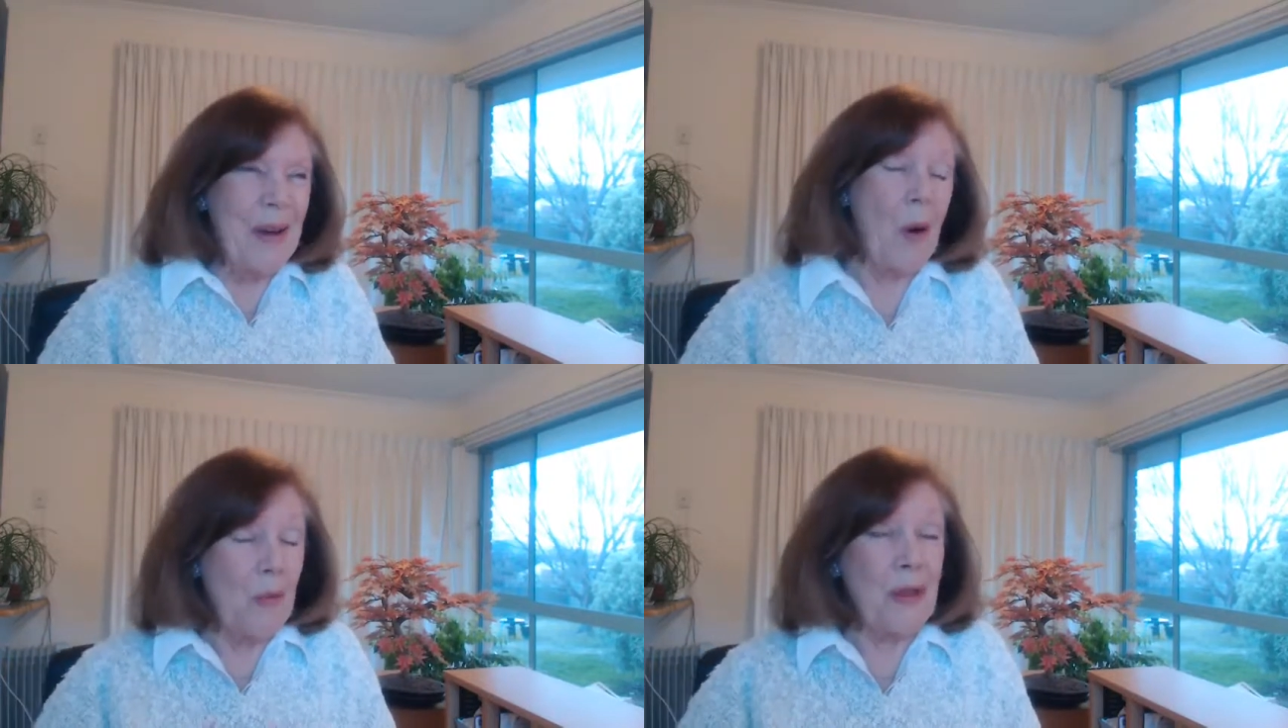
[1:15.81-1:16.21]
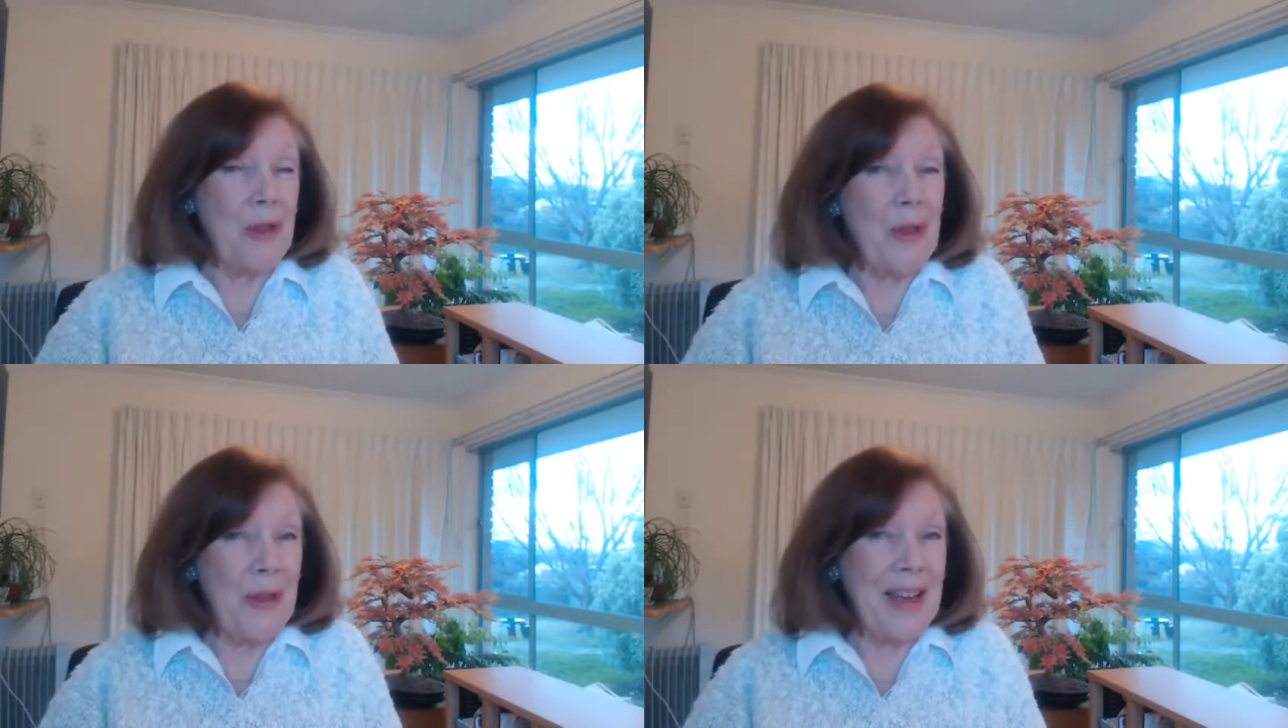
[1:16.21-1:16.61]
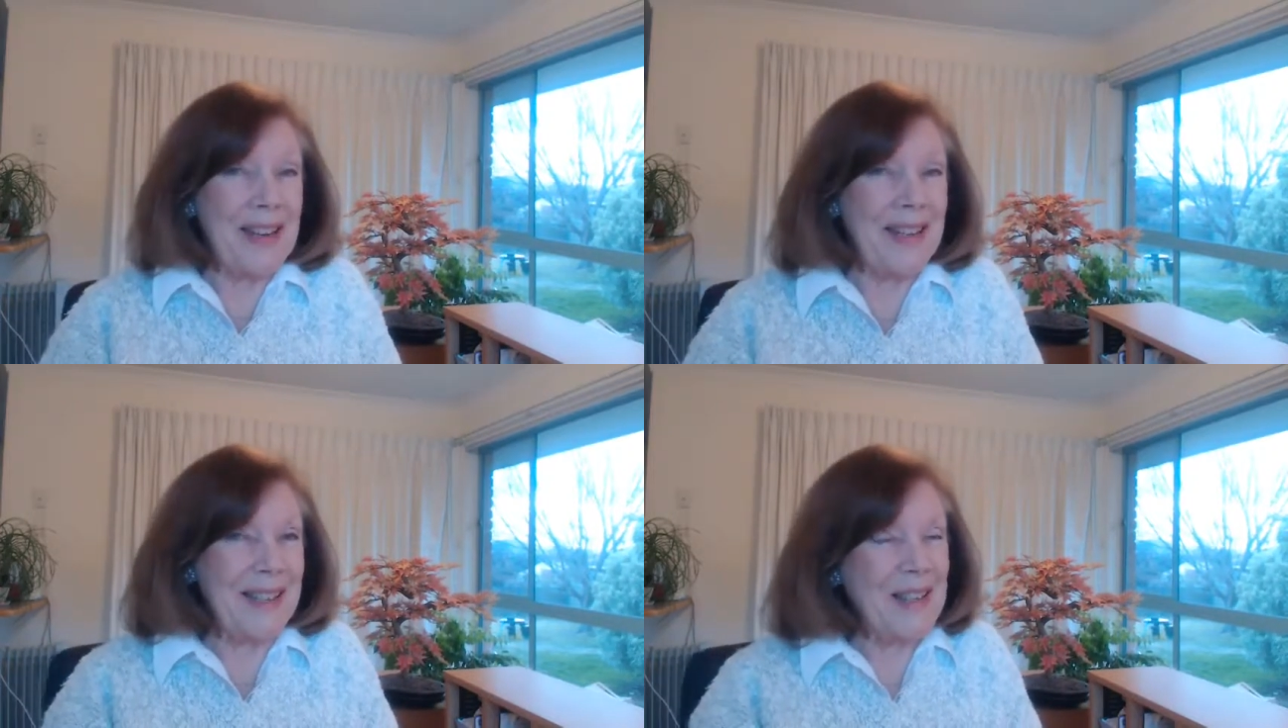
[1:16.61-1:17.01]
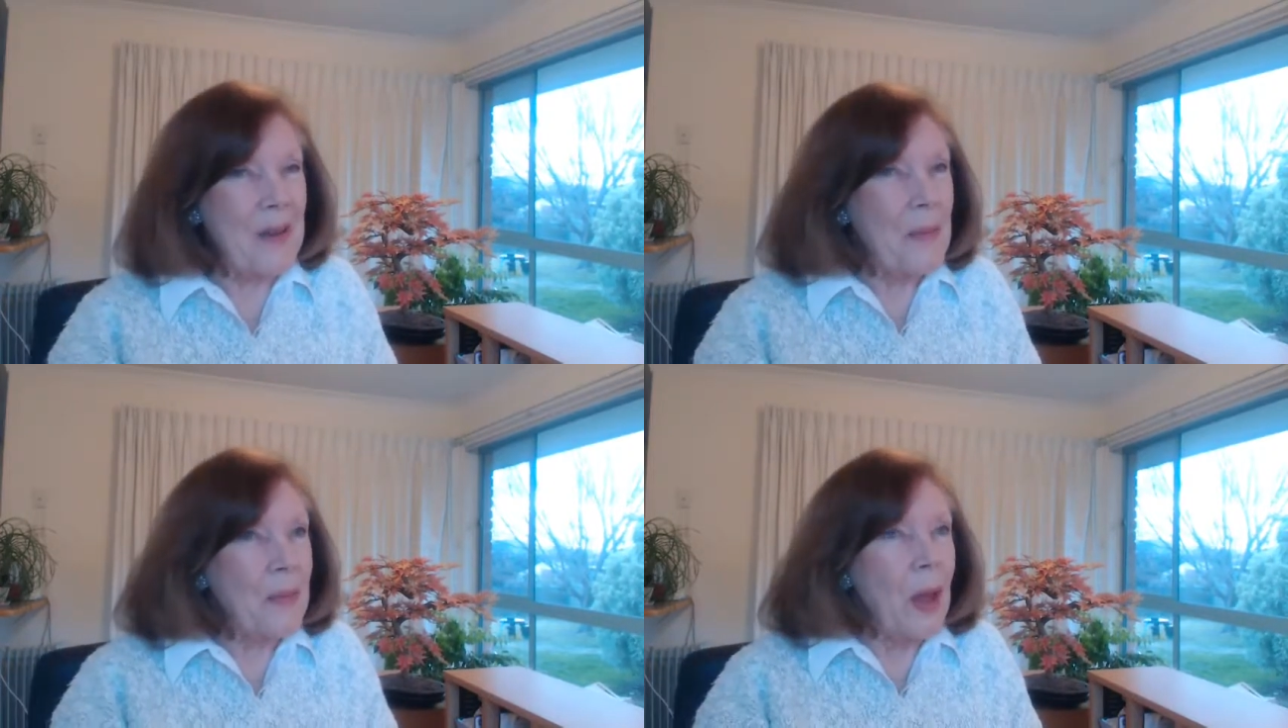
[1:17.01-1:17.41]
Or with you, that is.
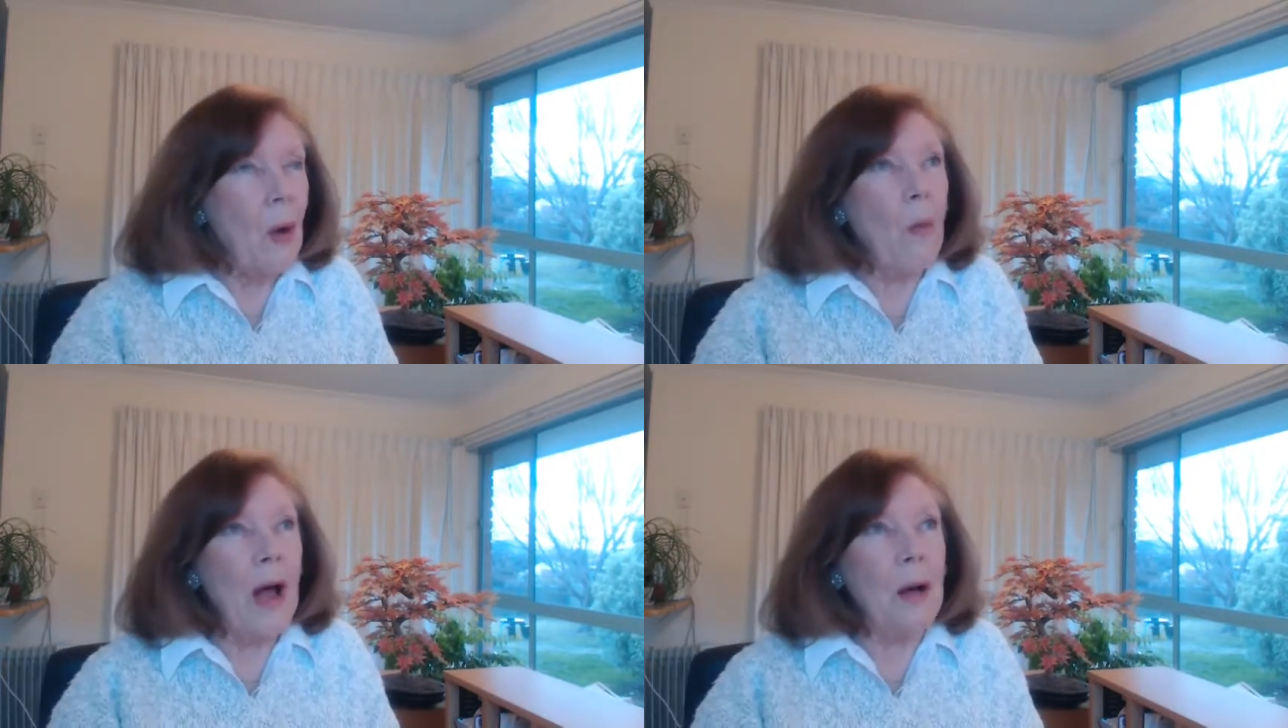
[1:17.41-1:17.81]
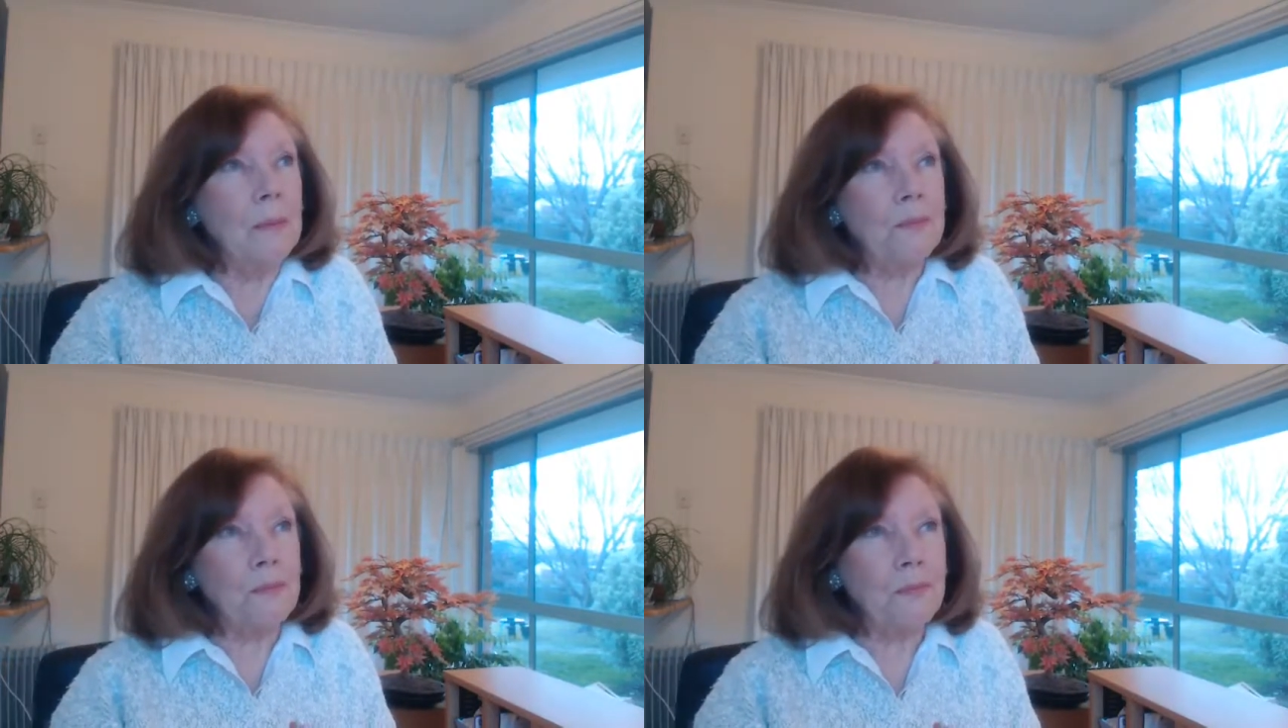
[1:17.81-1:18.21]
Well,